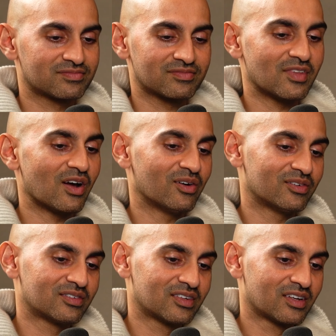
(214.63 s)

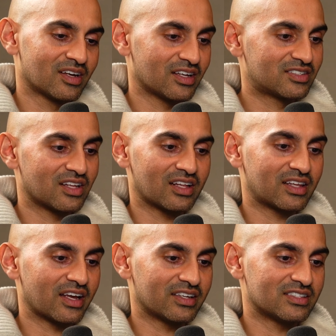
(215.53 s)
No, it's not
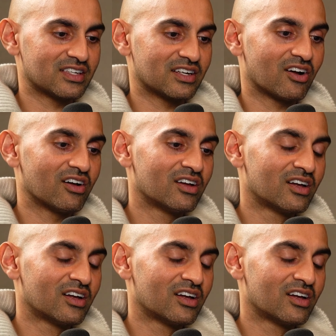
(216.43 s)
that easy at all.